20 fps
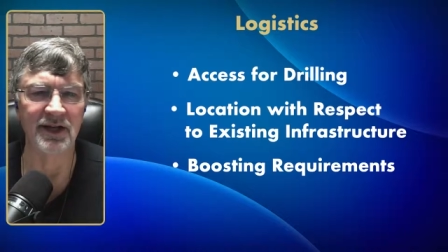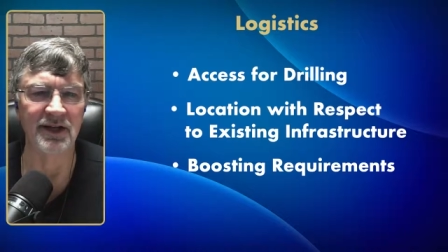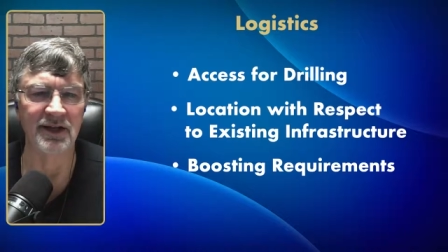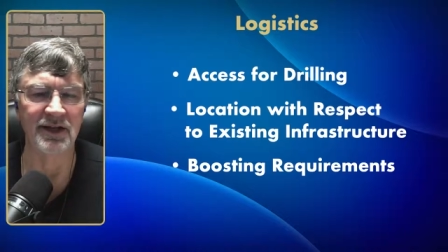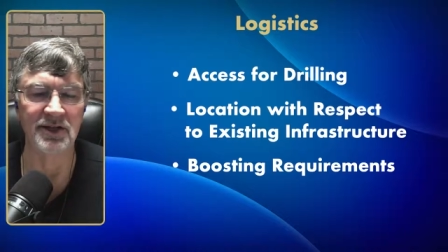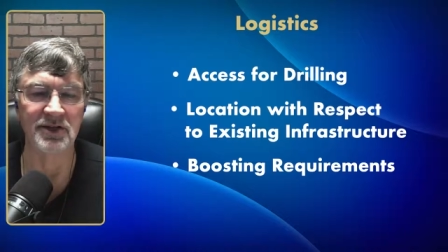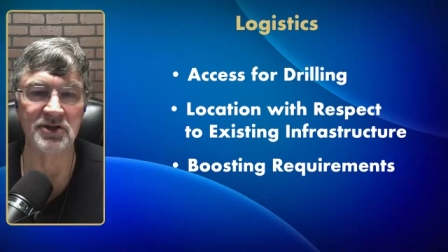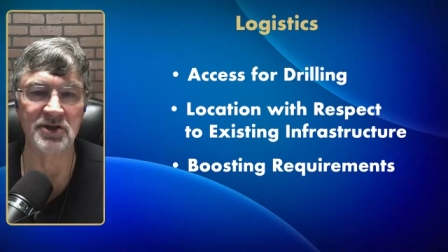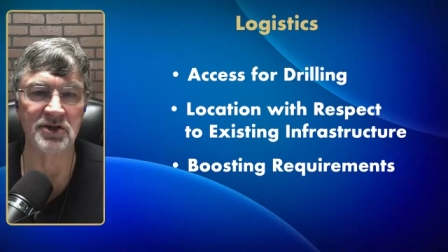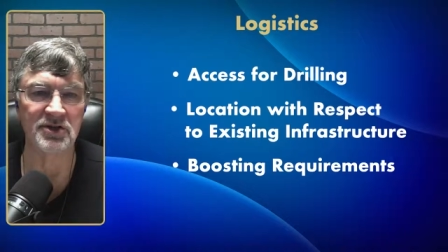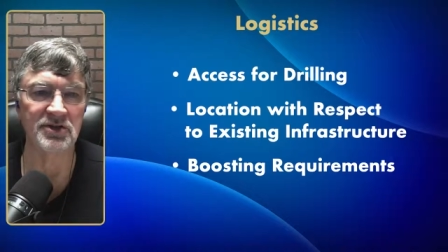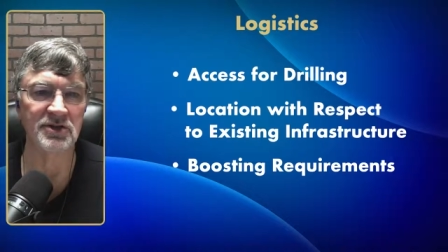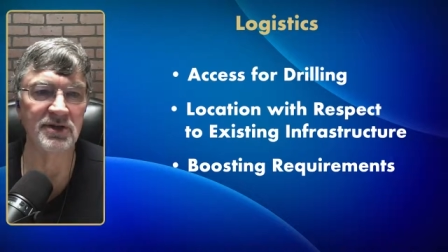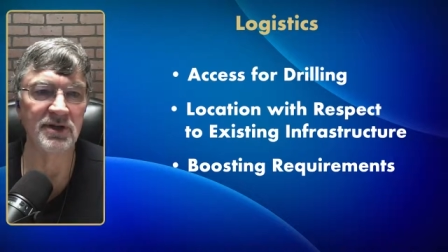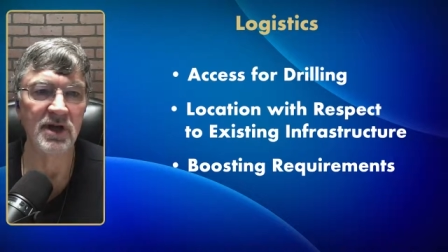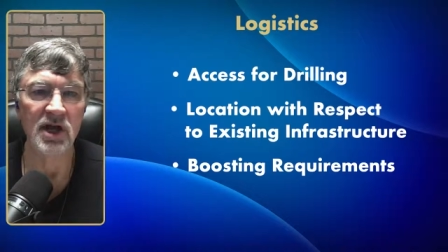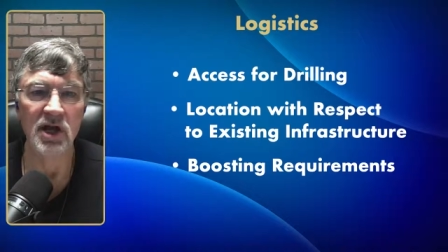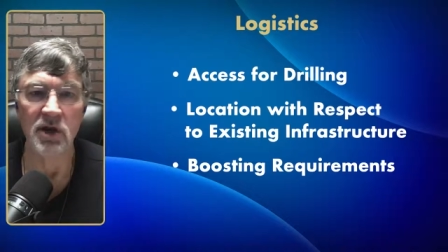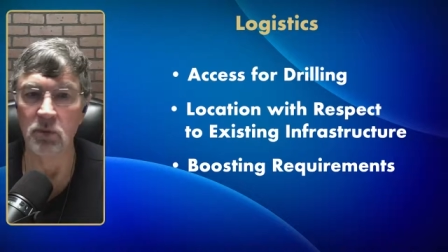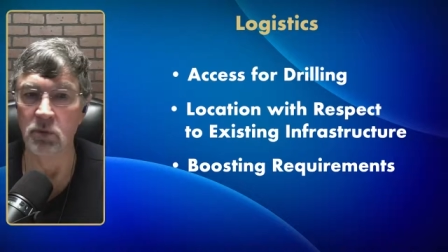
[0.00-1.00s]
and it
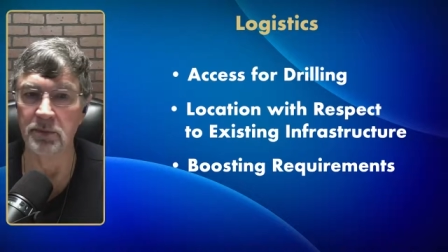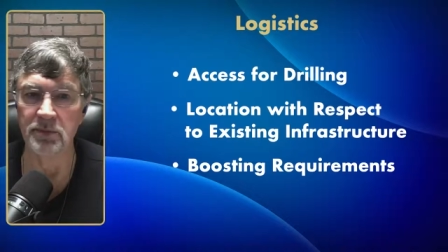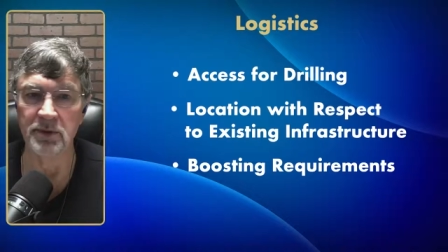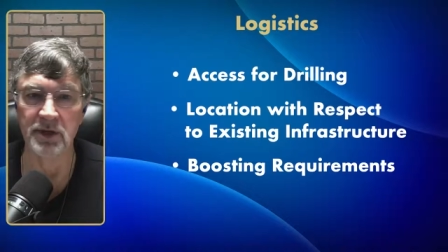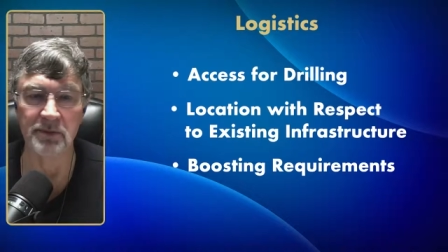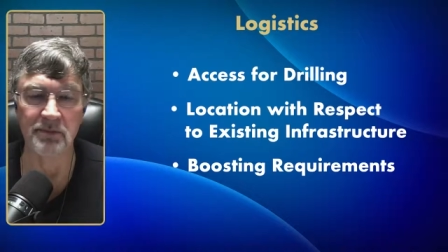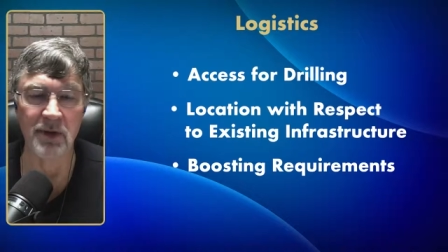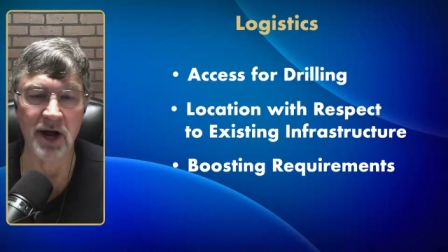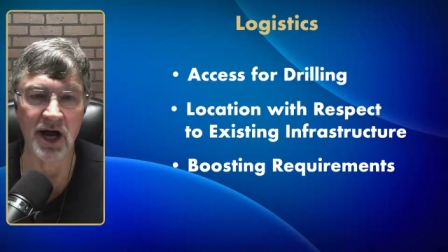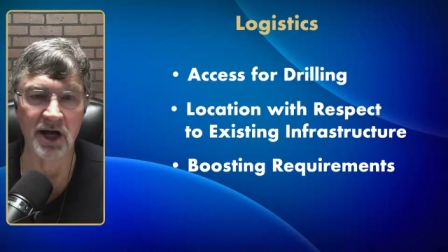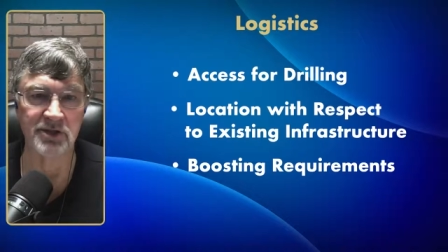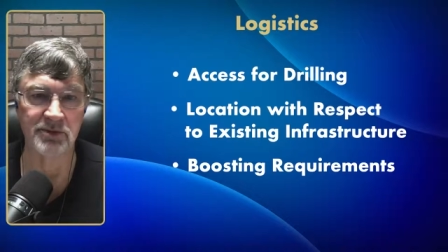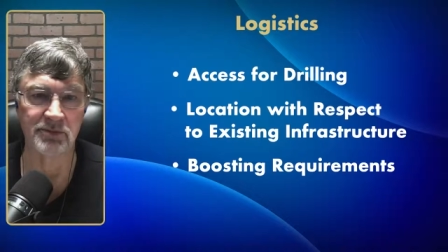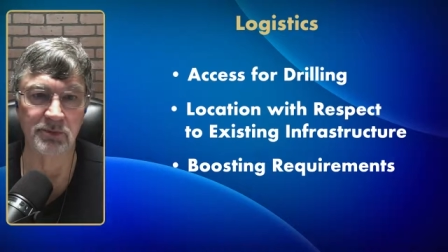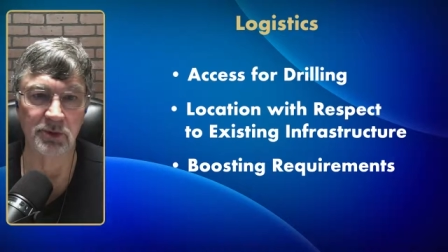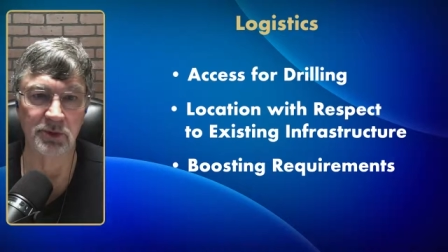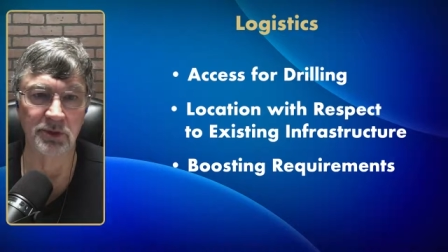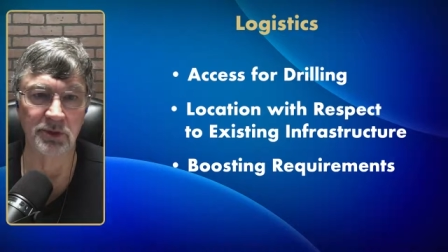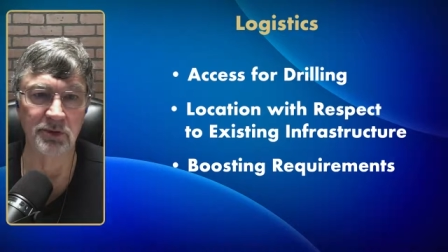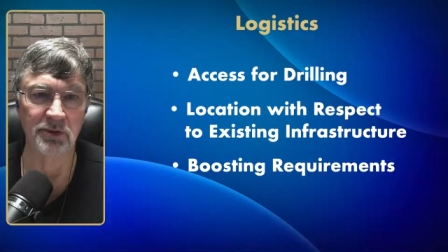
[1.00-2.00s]
just would be
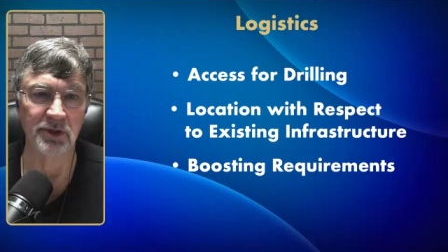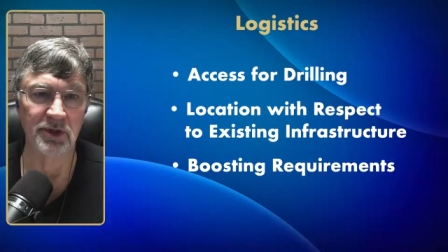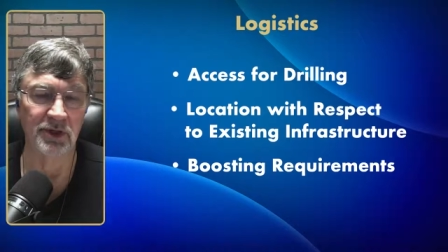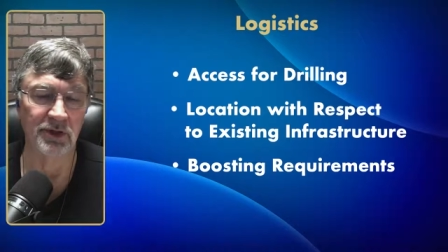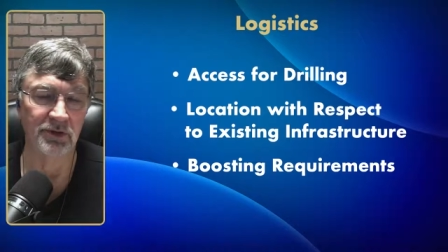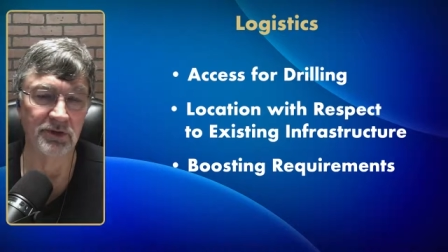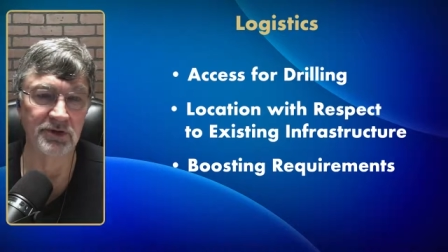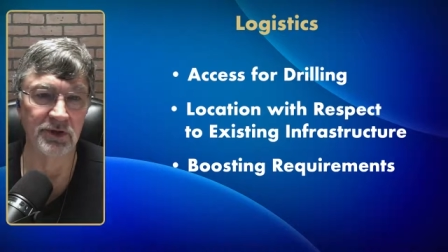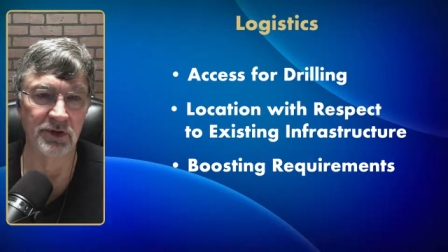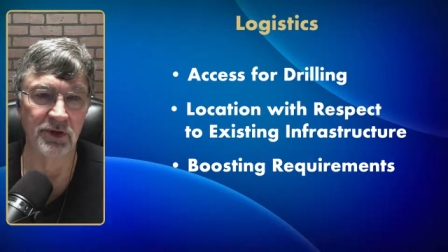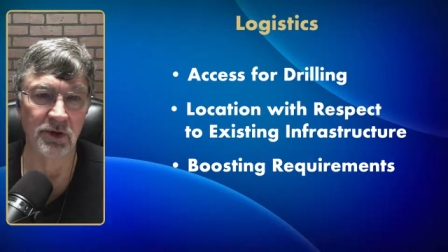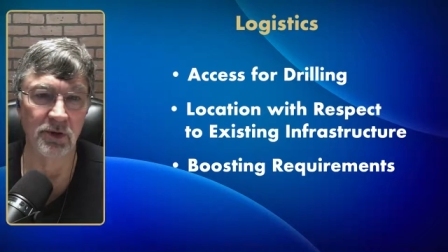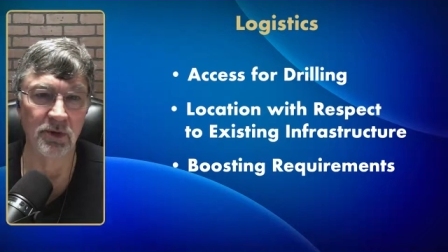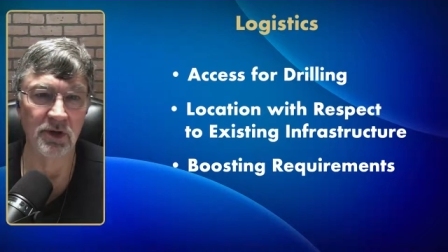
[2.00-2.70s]
impossible to drill.